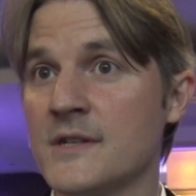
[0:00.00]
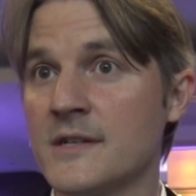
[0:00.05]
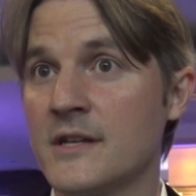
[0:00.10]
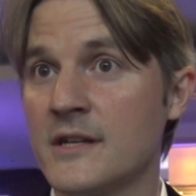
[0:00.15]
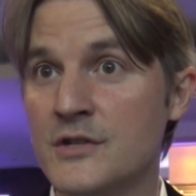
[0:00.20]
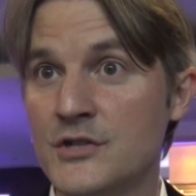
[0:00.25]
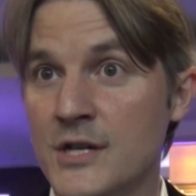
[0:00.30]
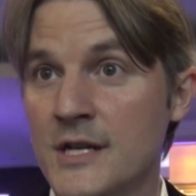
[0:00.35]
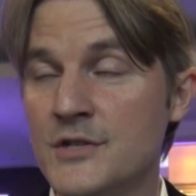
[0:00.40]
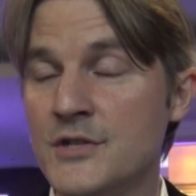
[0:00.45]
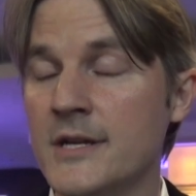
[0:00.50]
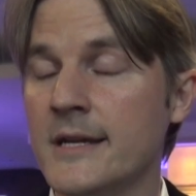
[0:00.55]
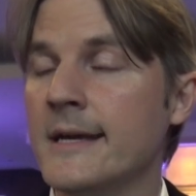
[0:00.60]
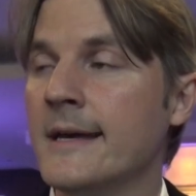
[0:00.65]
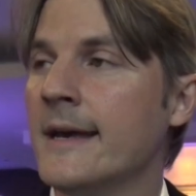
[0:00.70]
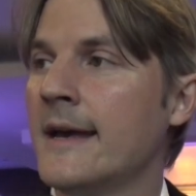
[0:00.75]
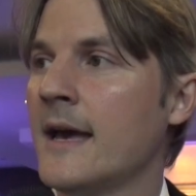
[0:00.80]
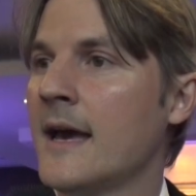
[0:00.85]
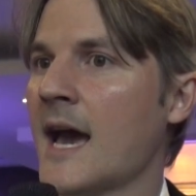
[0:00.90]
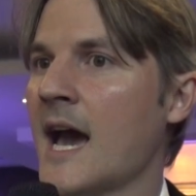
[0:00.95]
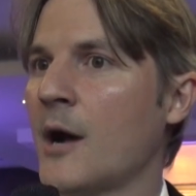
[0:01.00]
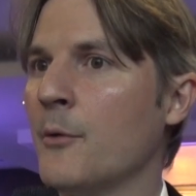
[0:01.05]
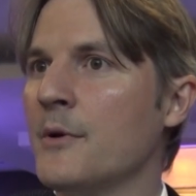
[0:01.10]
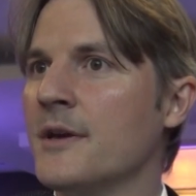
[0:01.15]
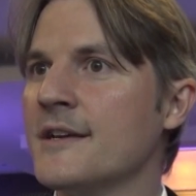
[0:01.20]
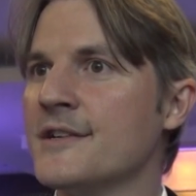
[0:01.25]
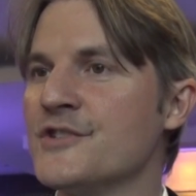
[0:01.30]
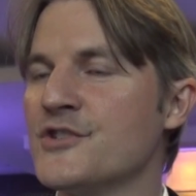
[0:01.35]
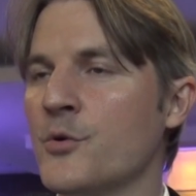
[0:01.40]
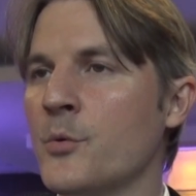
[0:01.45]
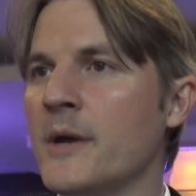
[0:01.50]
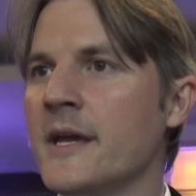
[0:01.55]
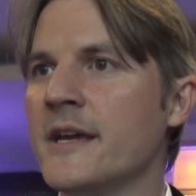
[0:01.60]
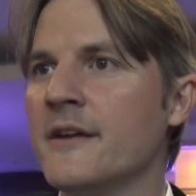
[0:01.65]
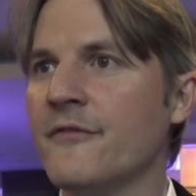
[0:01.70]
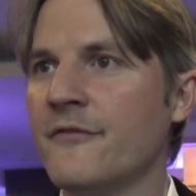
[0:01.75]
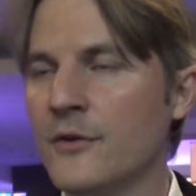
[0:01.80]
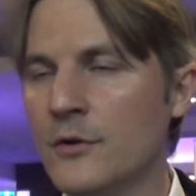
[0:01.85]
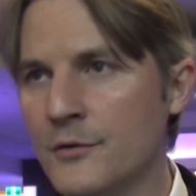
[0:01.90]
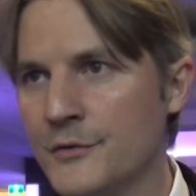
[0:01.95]
at Kijiji, how we can
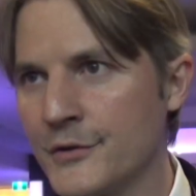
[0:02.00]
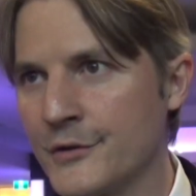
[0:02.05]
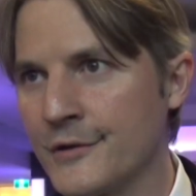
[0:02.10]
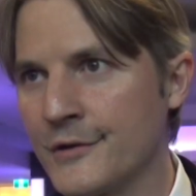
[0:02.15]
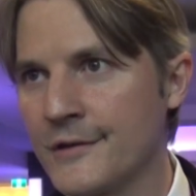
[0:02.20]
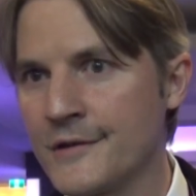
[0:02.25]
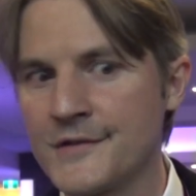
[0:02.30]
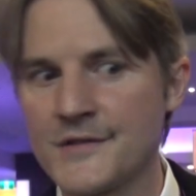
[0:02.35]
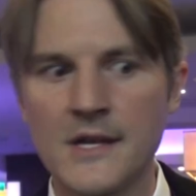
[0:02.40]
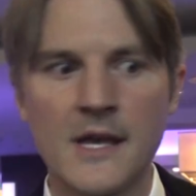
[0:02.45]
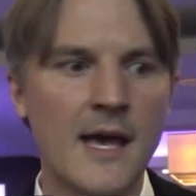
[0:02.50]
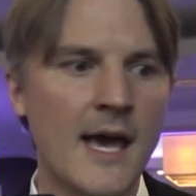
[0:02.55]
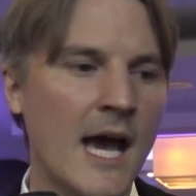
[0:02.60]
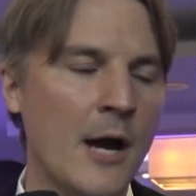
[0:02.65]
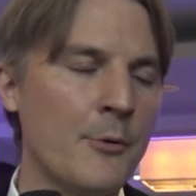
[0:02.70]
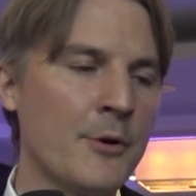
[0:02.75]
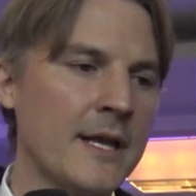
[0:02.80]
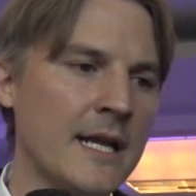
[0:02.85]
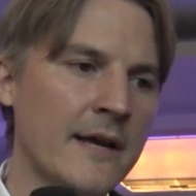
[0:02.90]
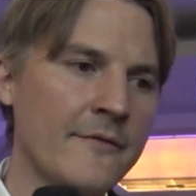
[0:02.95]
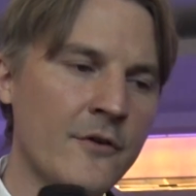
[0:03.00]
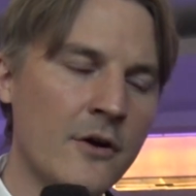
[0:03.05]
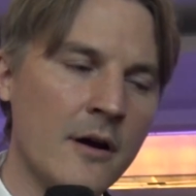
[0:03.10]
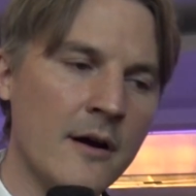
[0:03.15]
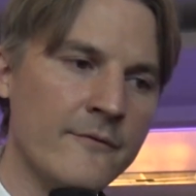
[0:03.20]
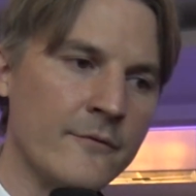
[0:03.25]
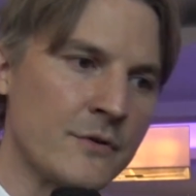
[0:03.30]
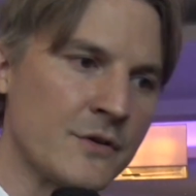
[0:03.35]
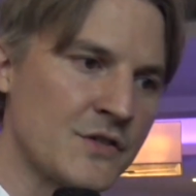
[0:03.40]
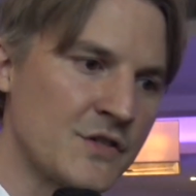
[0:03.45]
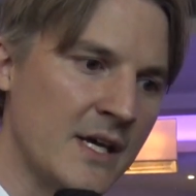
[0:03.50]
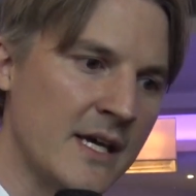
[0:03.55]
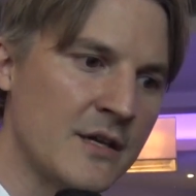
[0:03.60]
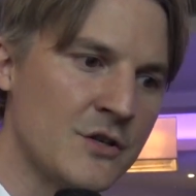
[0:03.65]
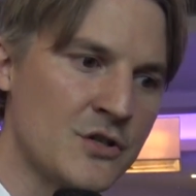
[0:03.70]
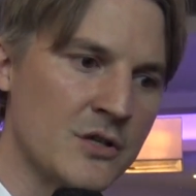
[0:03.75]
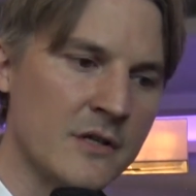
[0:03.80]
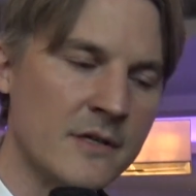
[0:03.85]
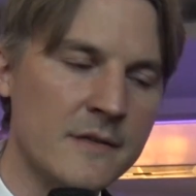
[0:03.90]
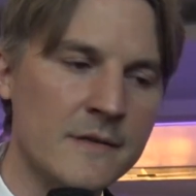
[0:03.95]
tweak filters, how we can have
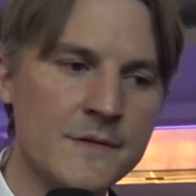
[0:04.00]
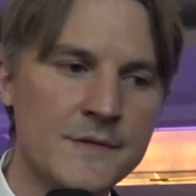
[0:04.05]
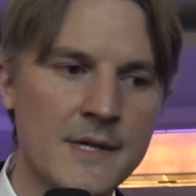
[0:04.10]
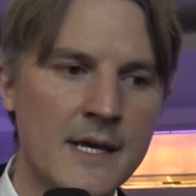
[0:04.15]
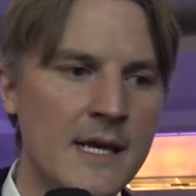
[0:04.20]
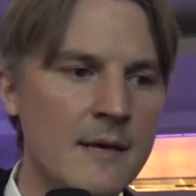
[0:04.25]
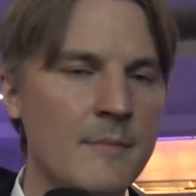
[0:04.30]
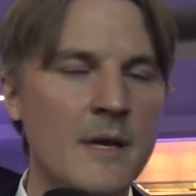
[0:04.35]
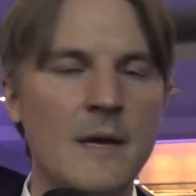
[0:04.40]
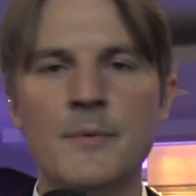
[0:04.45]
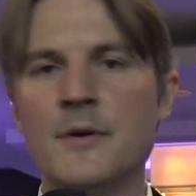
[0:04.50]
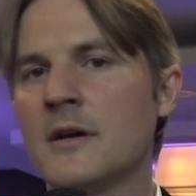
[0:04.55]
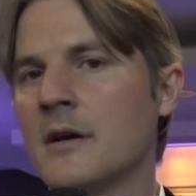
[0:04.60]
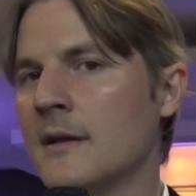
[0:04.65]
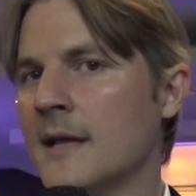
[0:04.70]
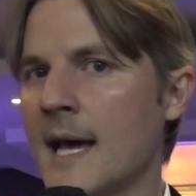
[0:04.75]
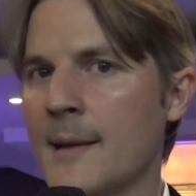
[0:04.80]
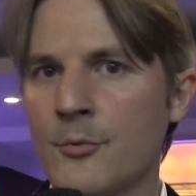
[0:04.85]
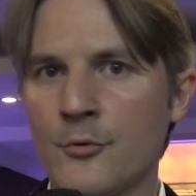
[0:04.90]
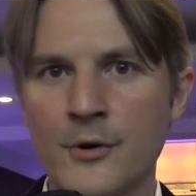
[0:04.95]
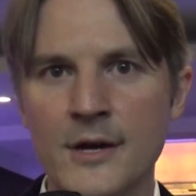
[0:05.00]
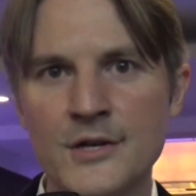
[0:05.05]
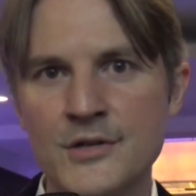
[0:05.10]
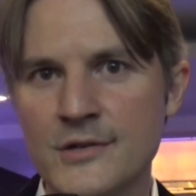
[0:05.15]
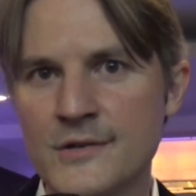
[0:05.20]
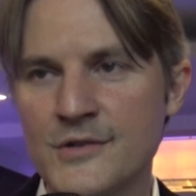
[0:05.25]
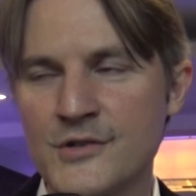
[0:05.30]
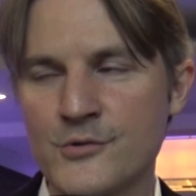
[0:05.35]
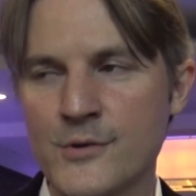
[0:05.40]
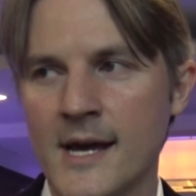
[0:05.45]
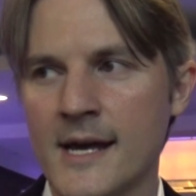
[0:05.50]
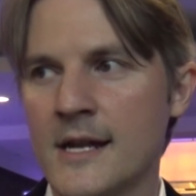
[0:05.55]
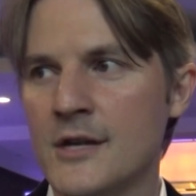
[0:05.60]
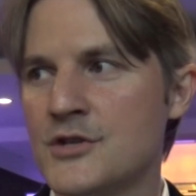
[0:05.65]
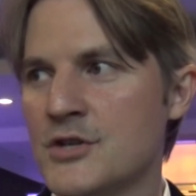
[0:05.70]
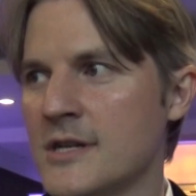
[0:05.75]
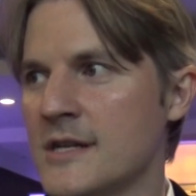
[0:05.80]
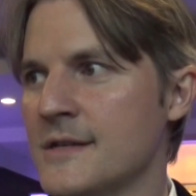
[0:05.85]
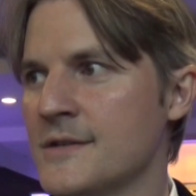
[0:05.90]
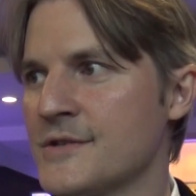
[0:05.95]
conversations, maybe collaboration
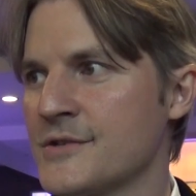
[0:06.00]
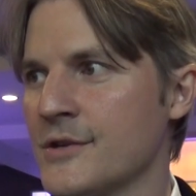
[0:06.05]
strategies.